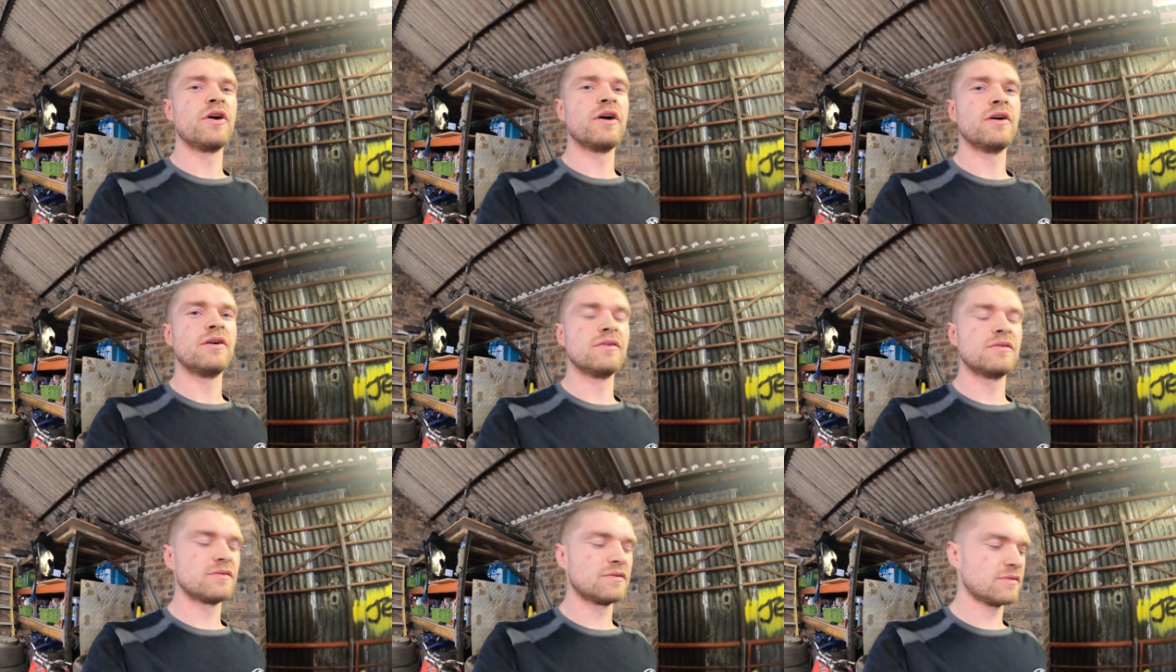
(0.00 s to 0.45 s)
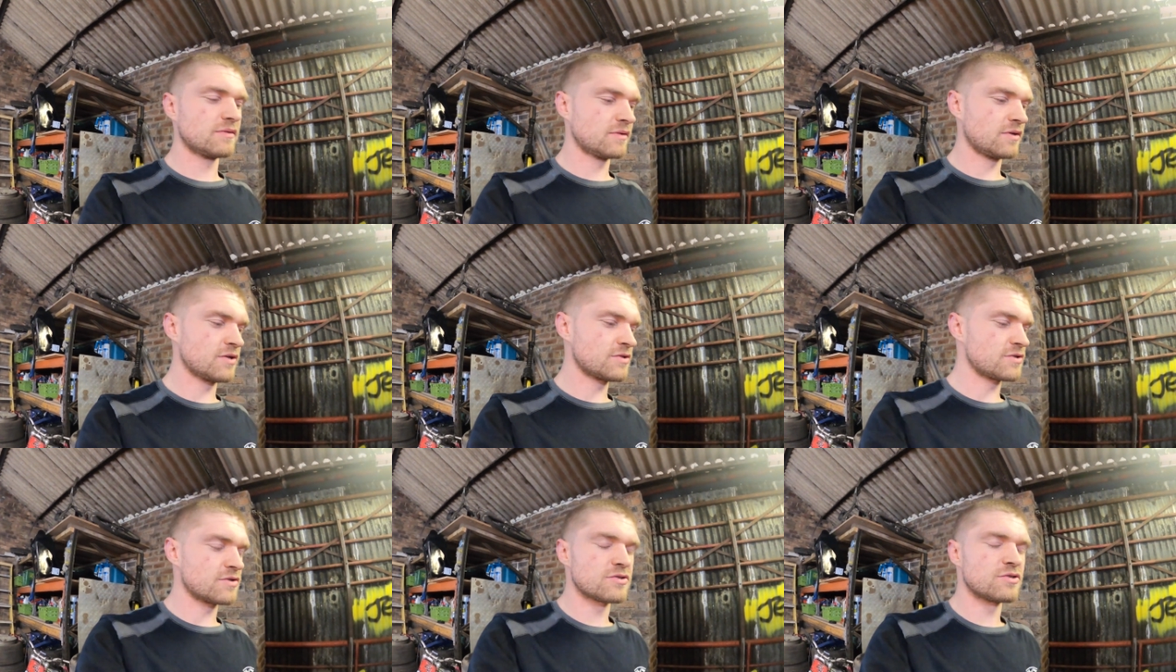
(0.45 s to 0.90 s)
oil,
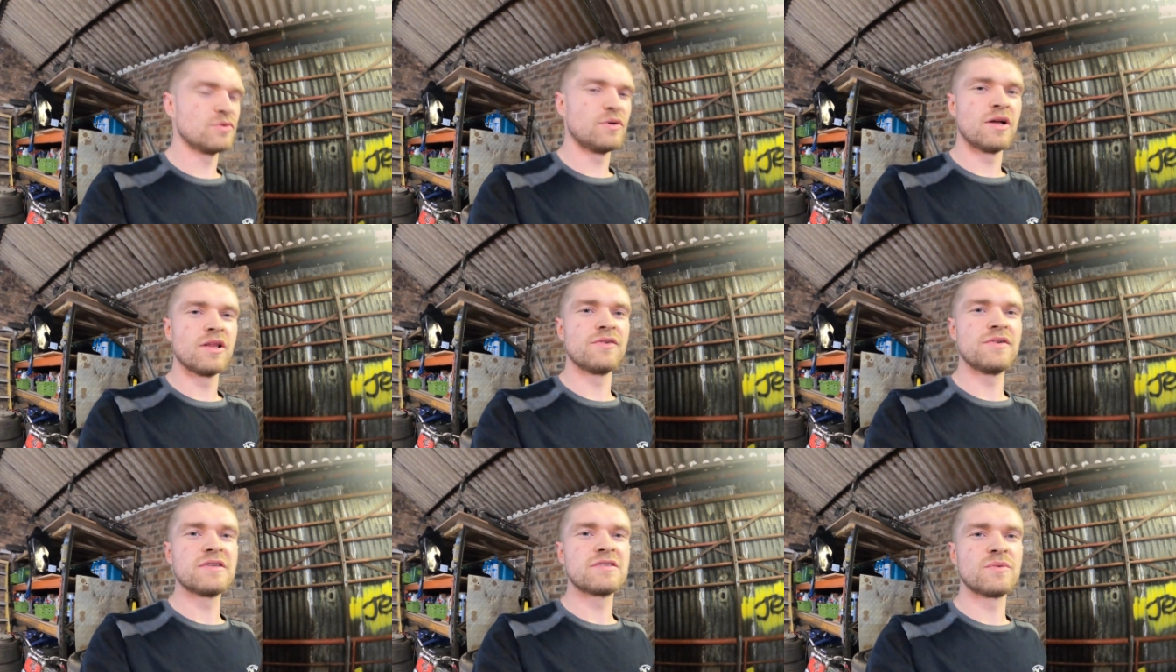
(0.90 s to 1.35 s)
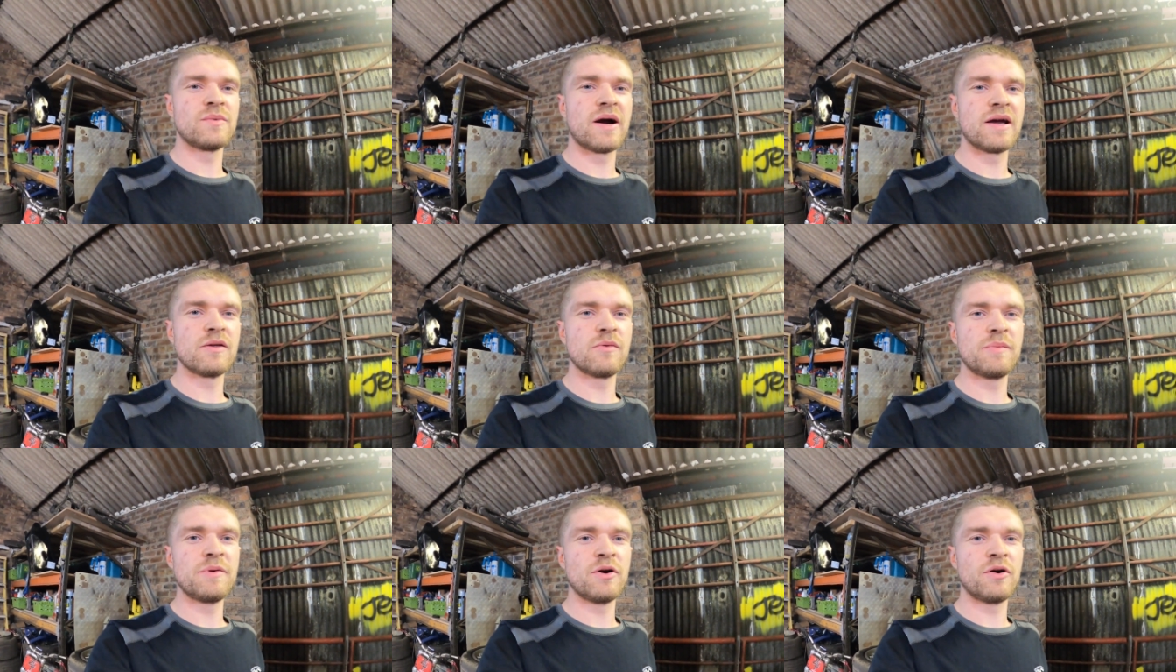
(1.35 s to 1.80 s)
because there's no other reason
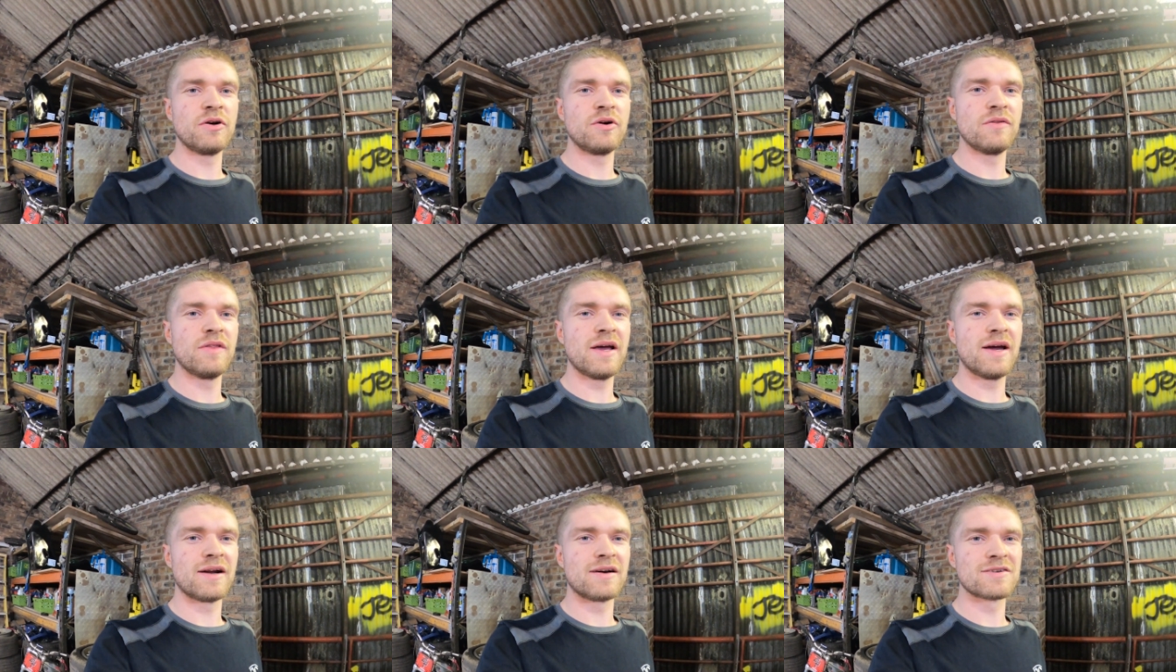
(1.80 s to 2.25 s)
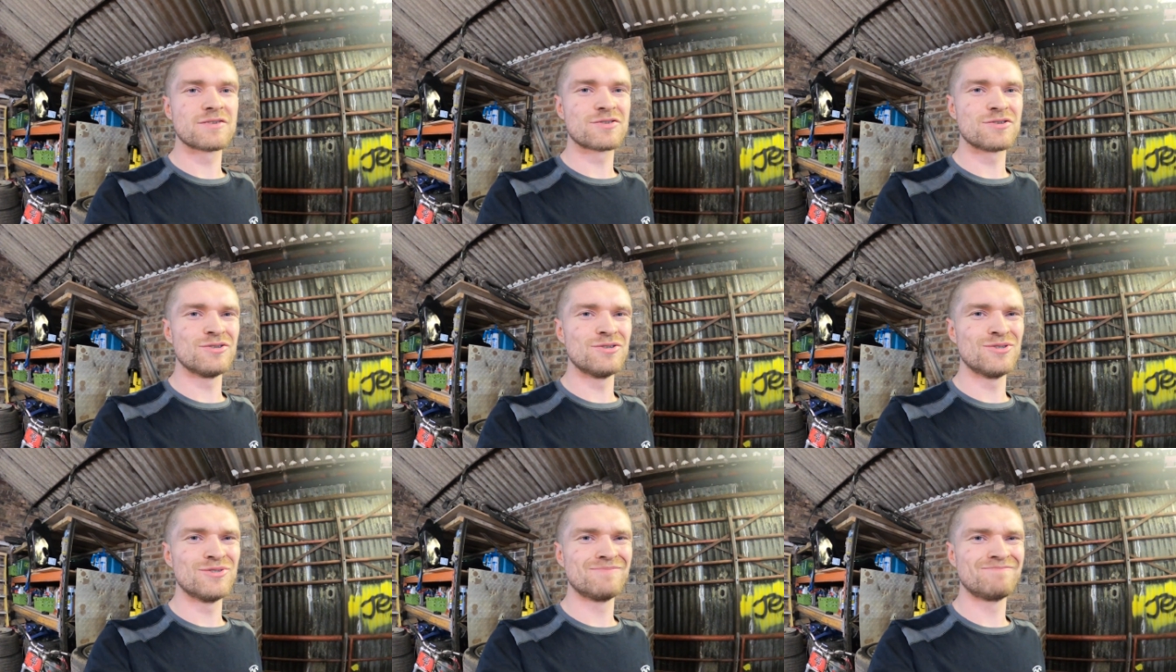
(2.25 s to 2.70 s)
why there'd be oil there.
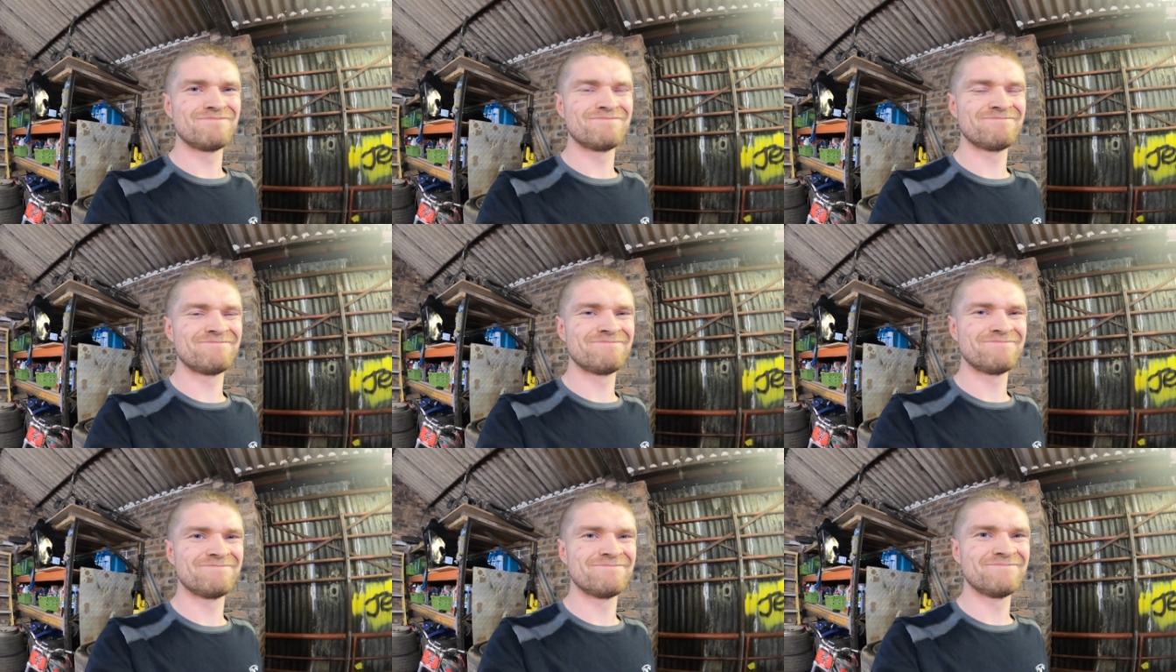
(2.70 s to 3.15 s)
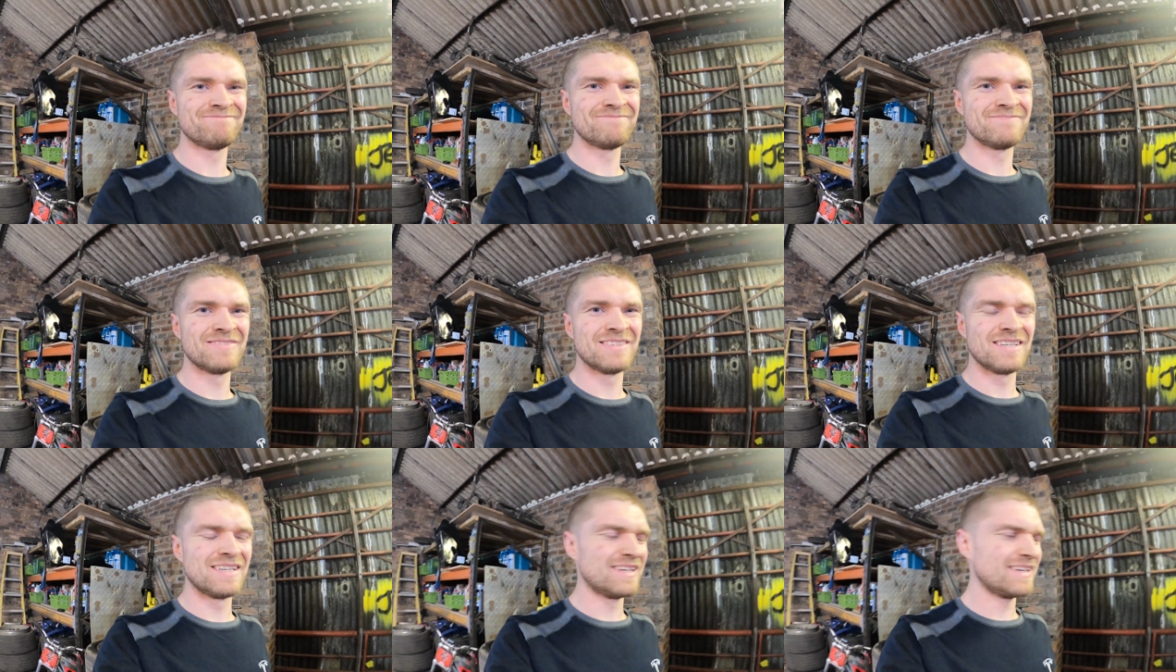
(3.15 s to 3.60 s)
So
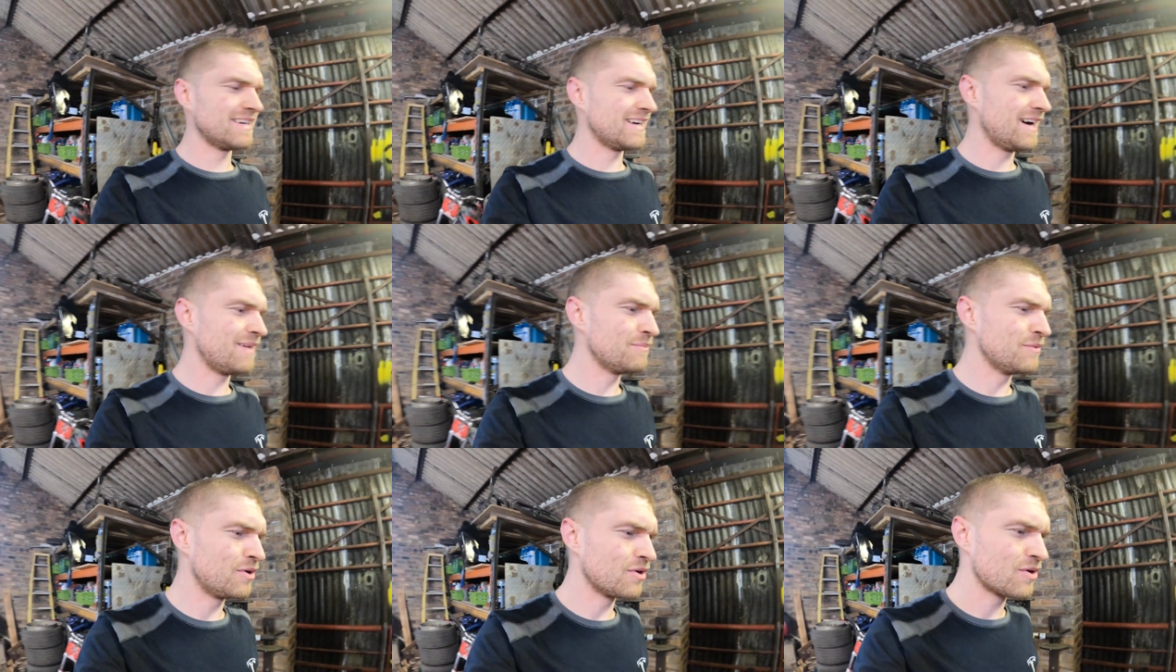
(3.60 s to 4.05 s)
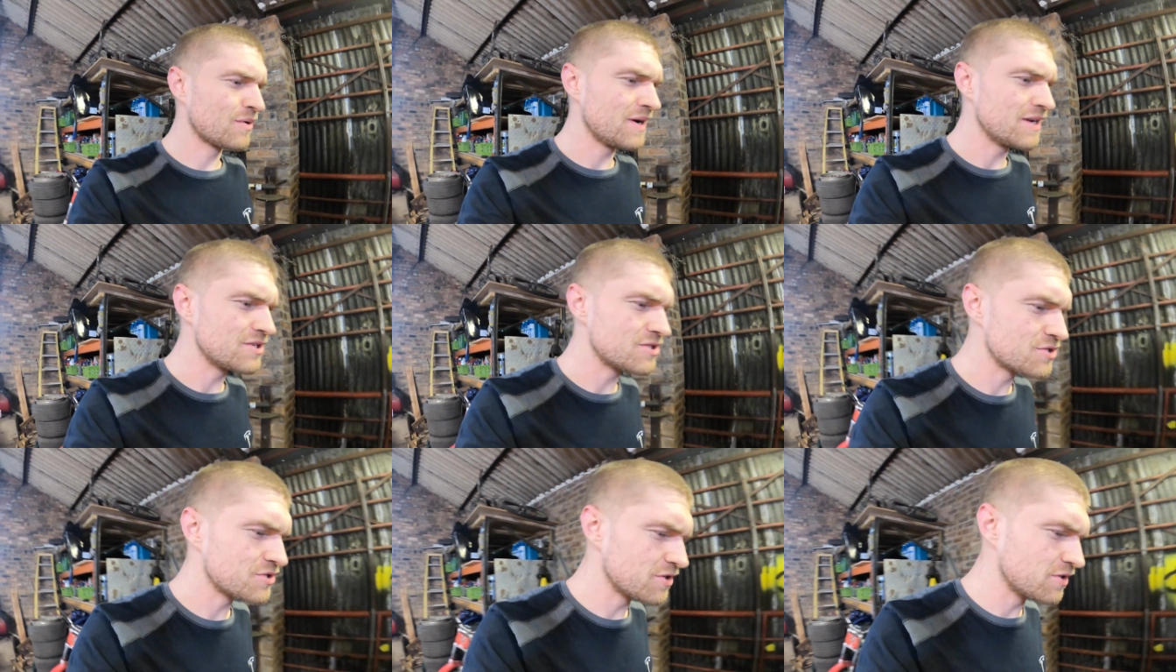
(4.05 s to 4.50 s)
I'm not
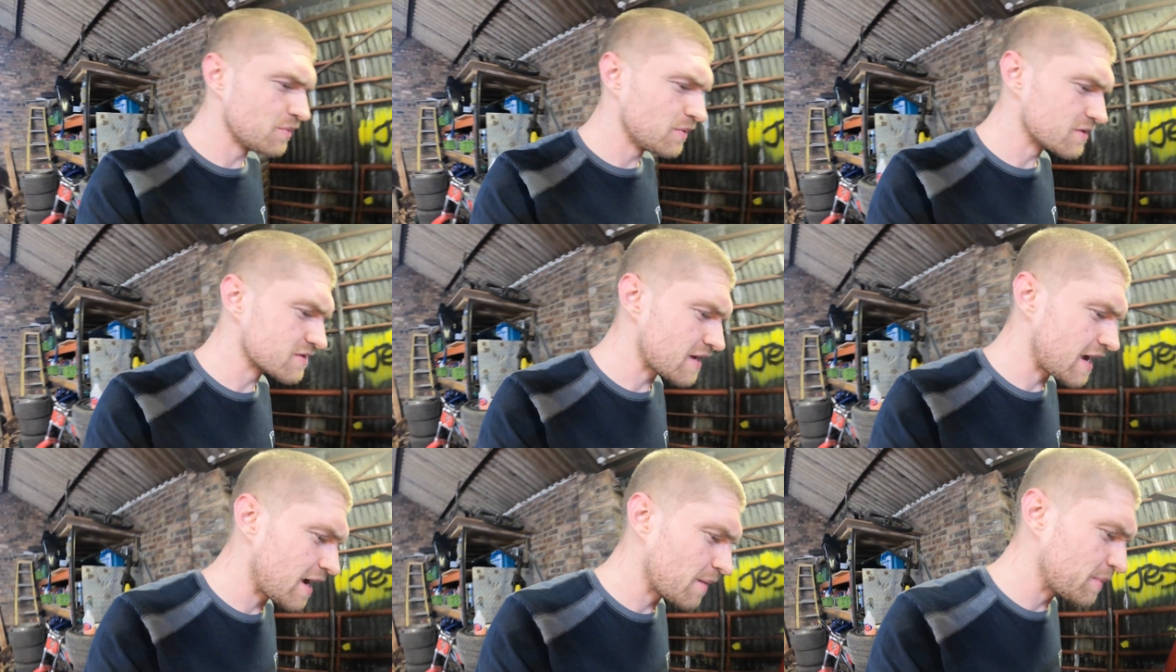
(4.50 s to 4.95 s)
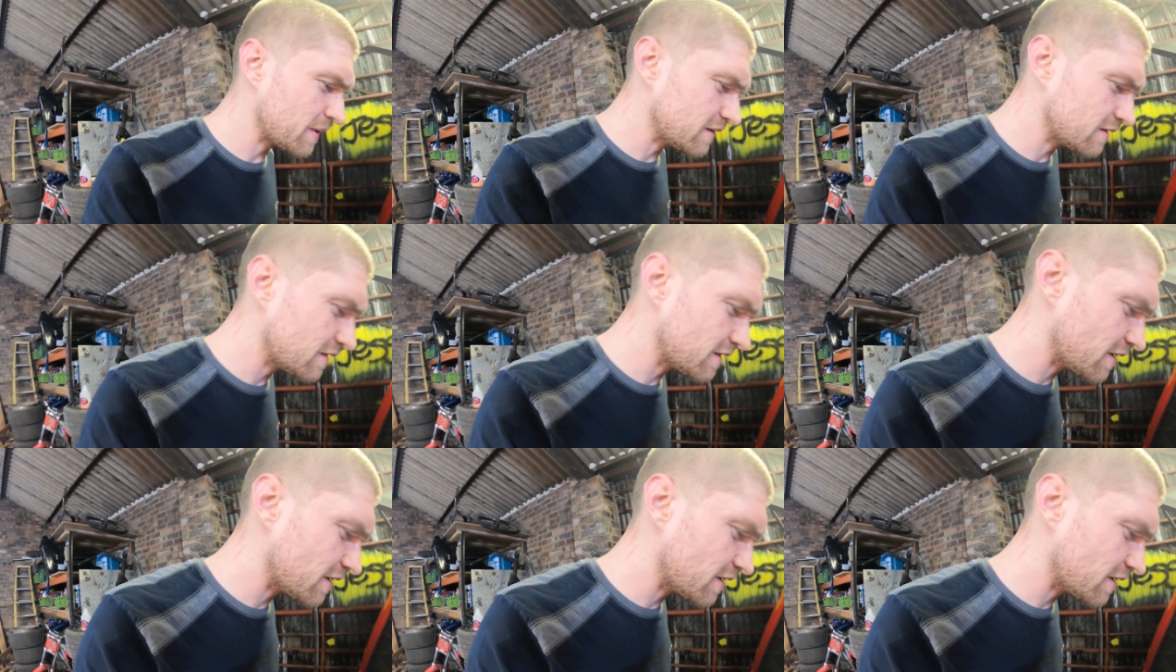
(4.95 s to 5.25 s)
quite sure what's happened